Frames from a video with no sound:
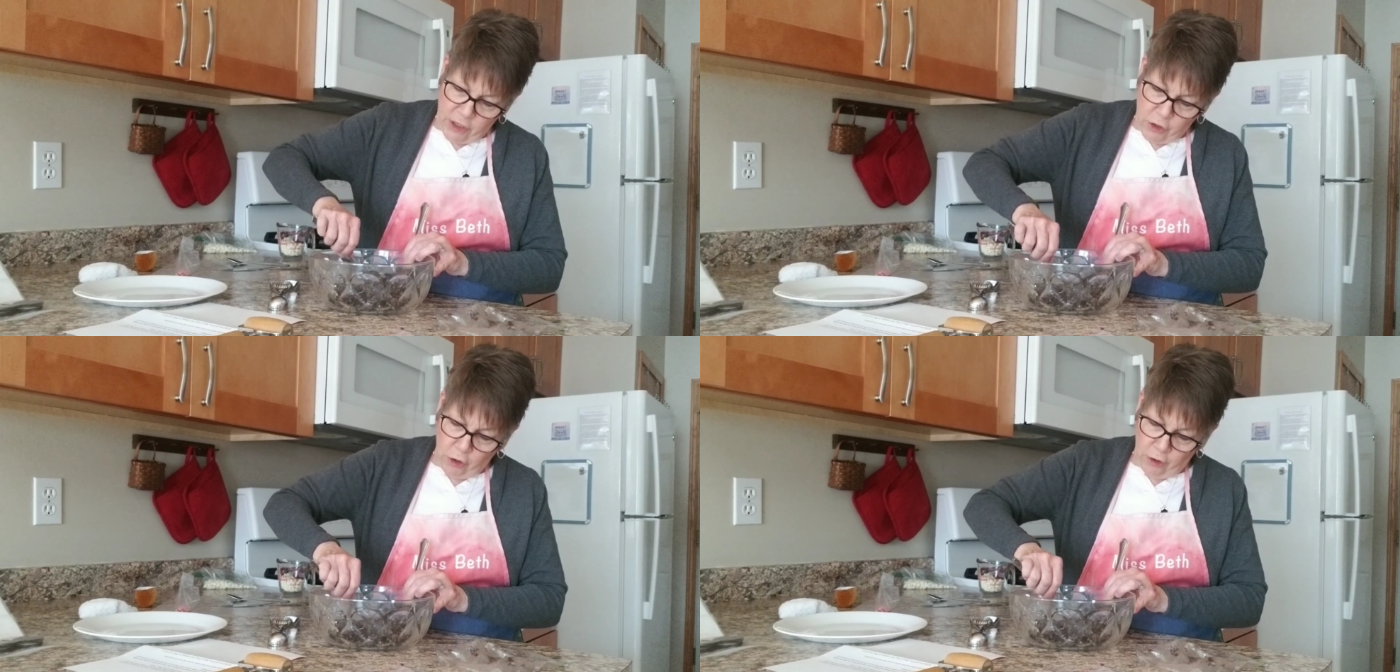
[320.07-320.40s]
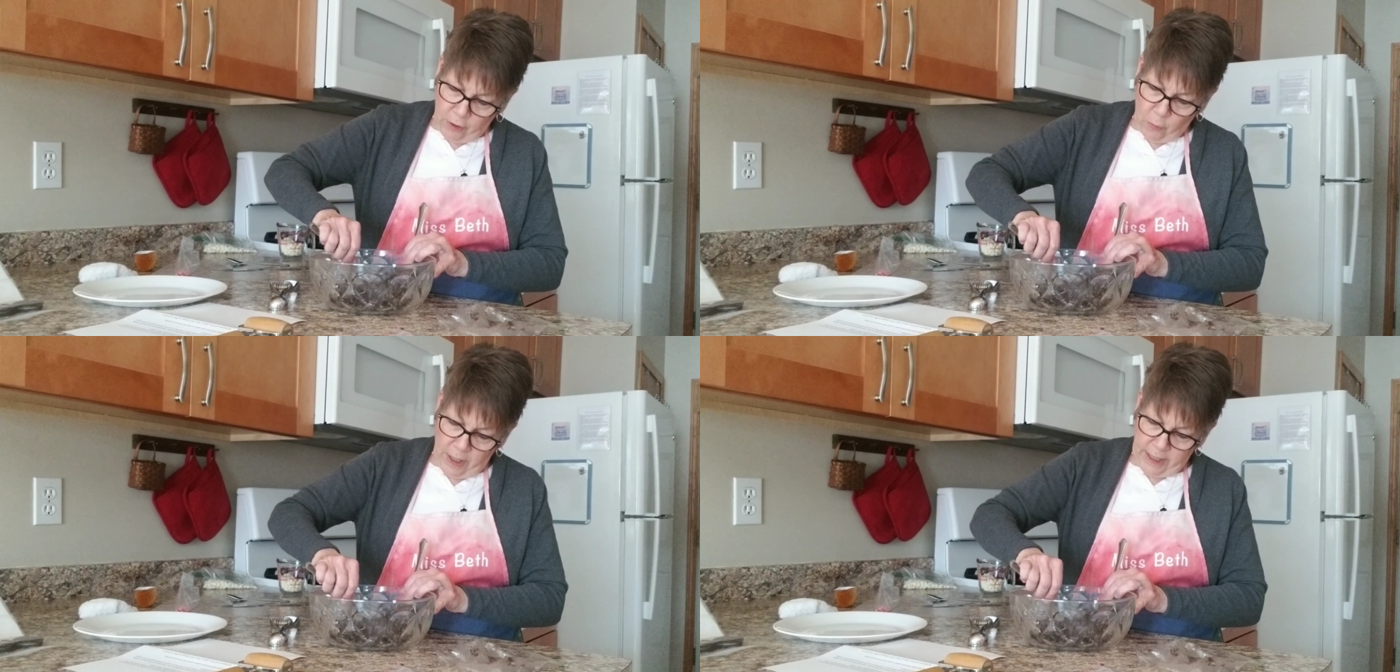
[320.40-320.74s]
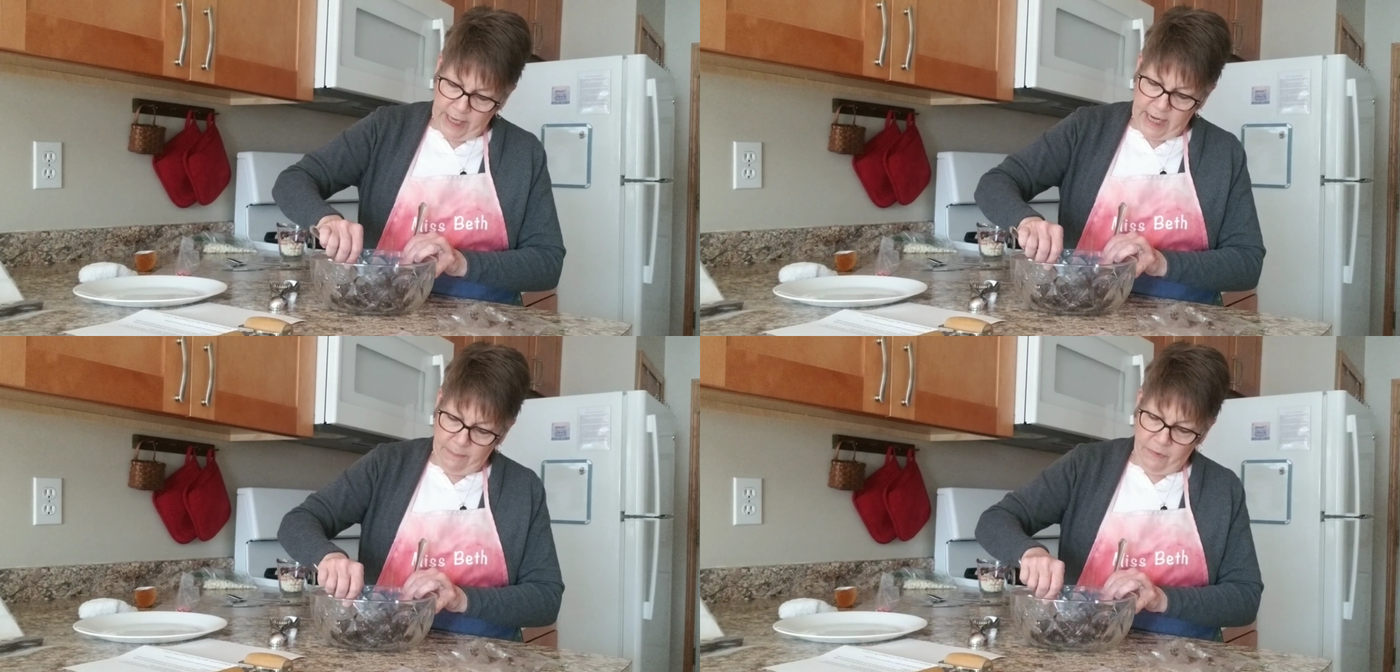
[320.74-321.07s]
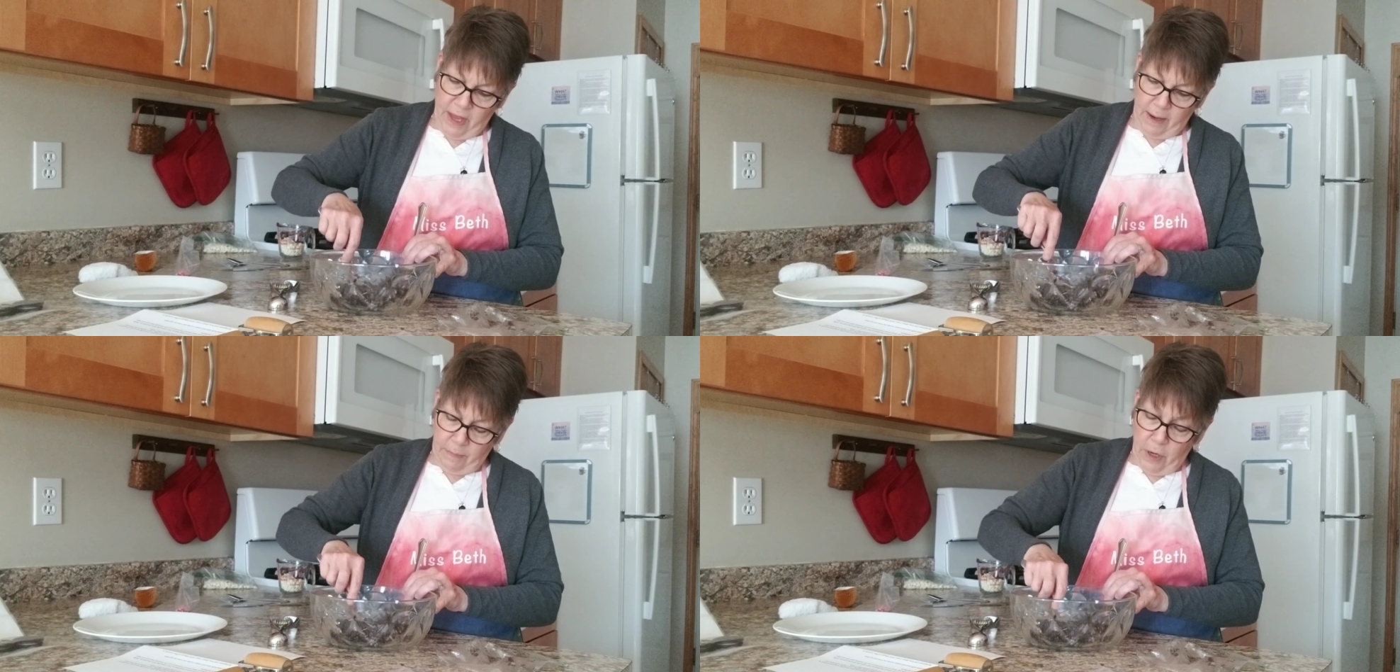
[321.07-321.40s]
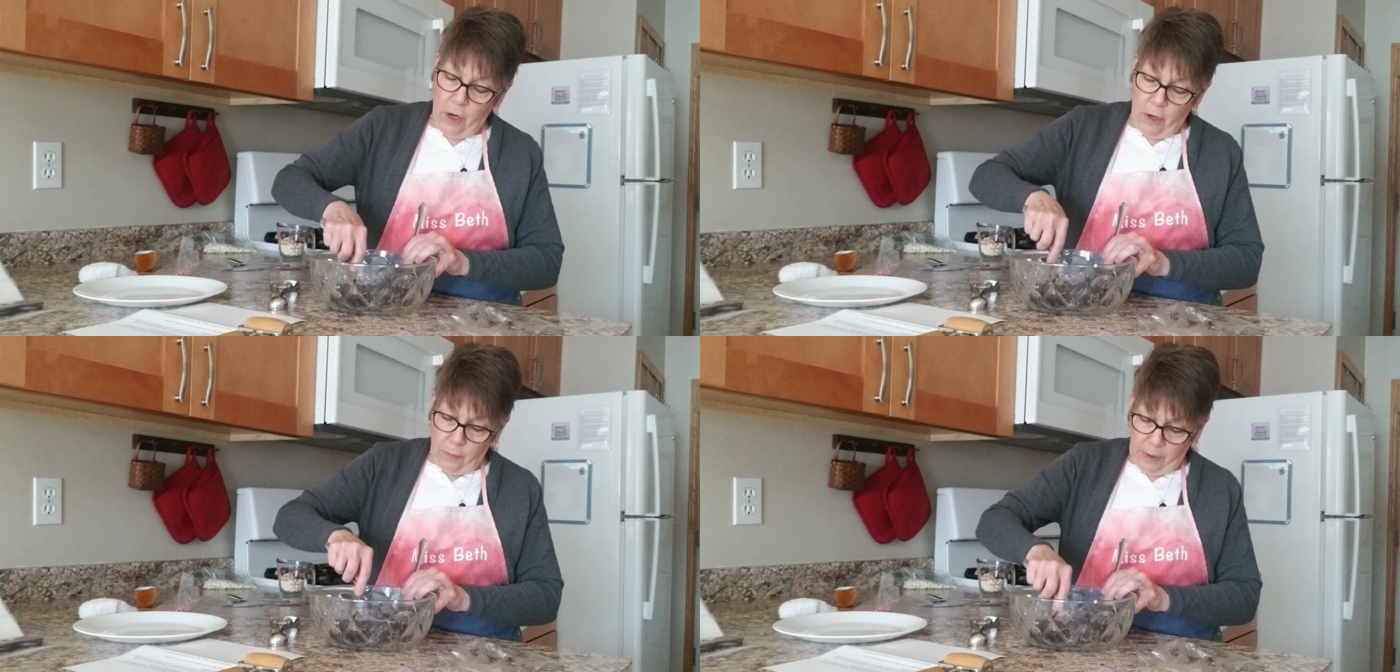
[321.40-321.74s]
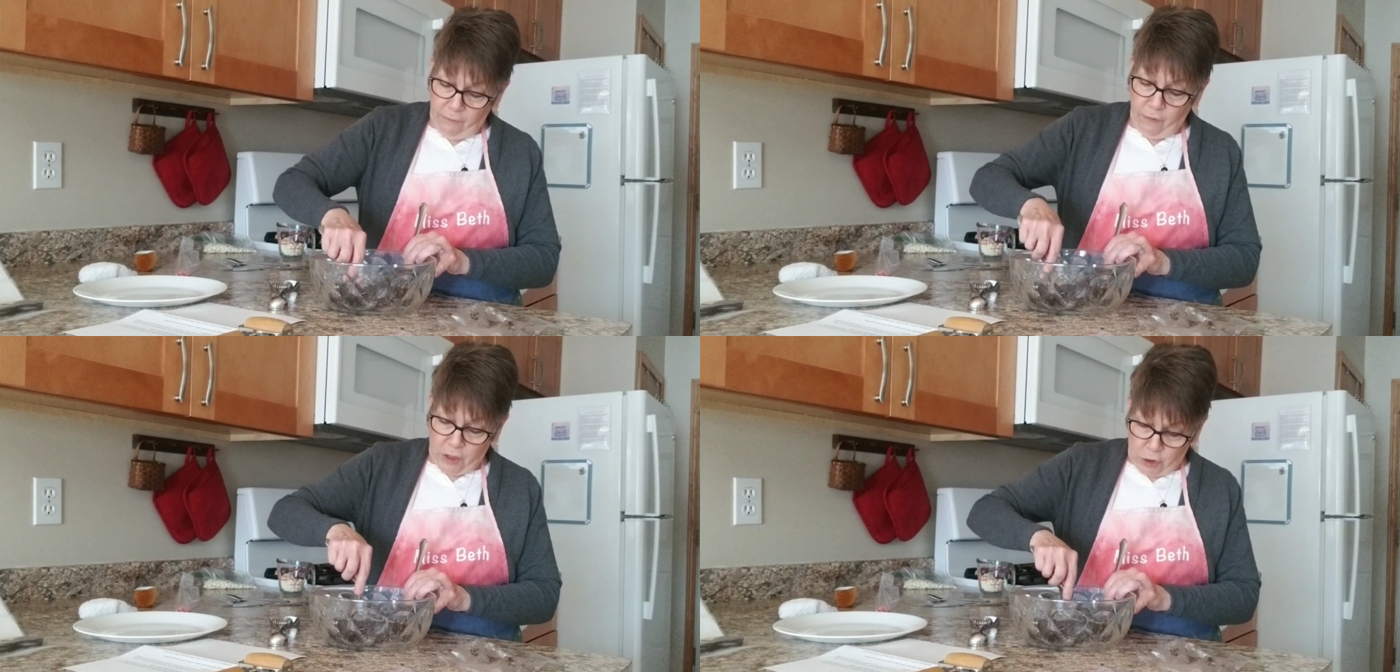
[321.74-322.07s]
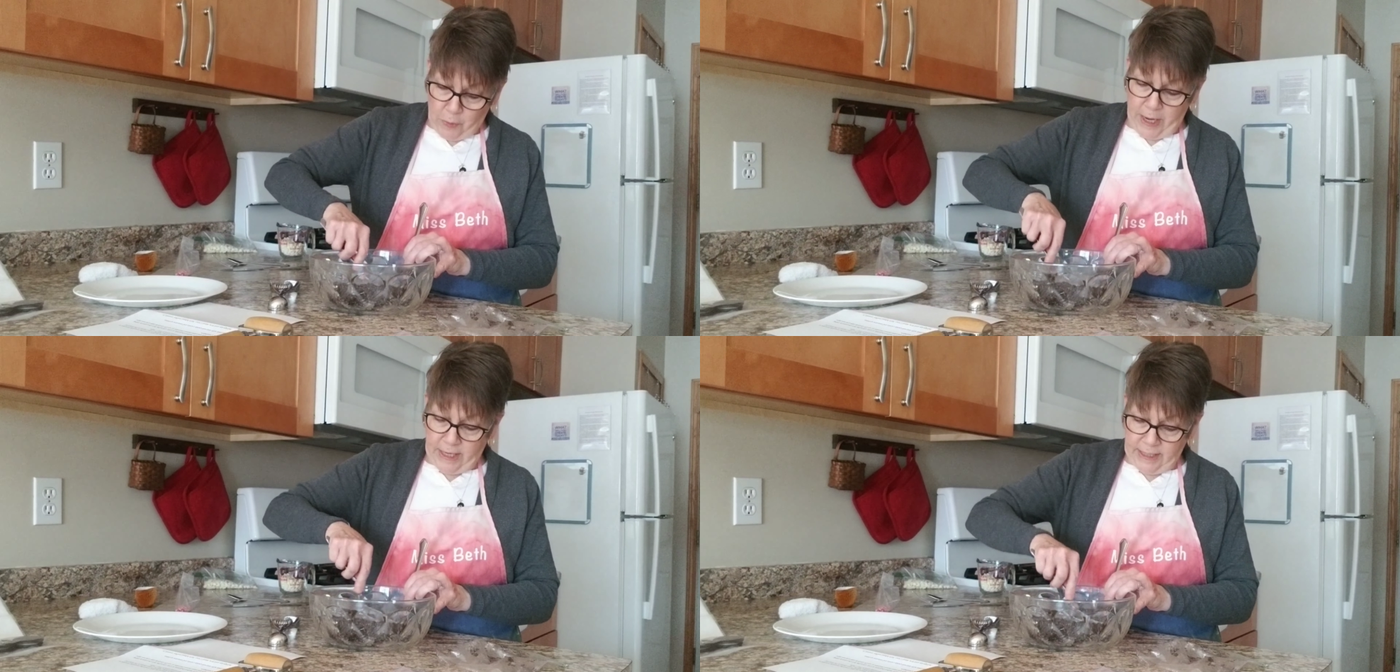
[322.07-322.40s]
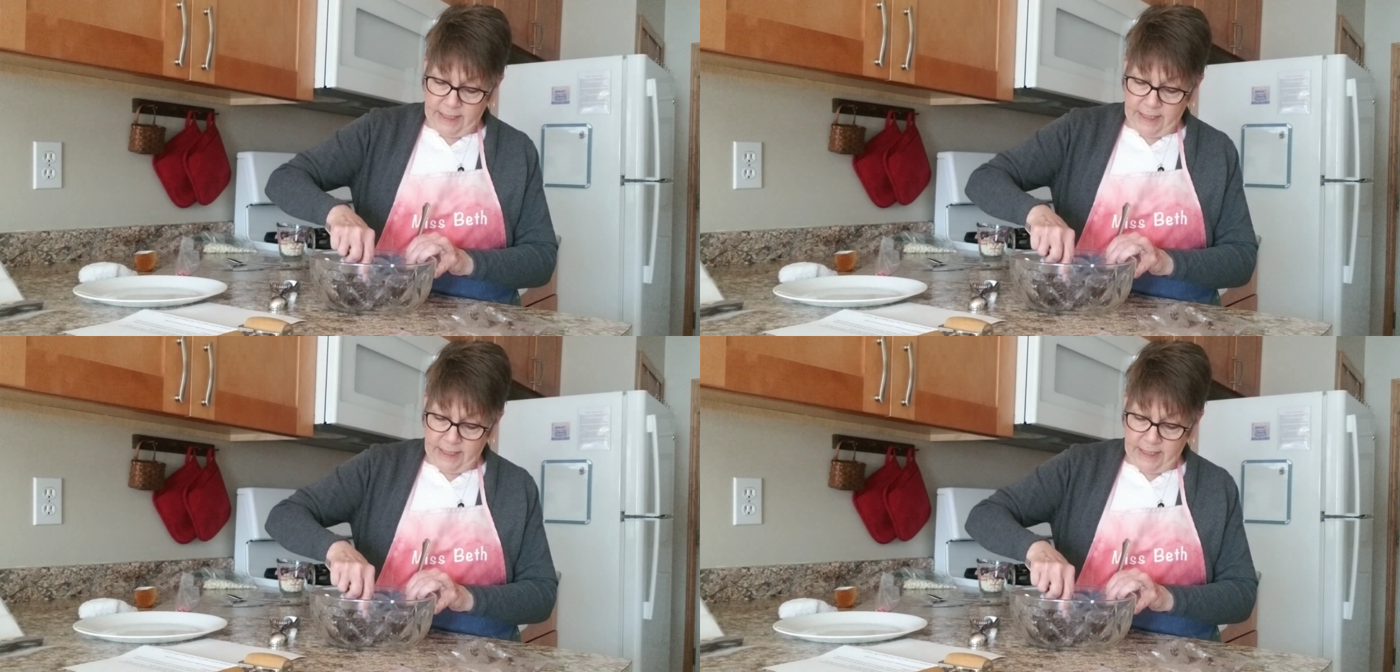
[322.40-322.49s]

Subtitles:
you're going to want to keep them refrigerated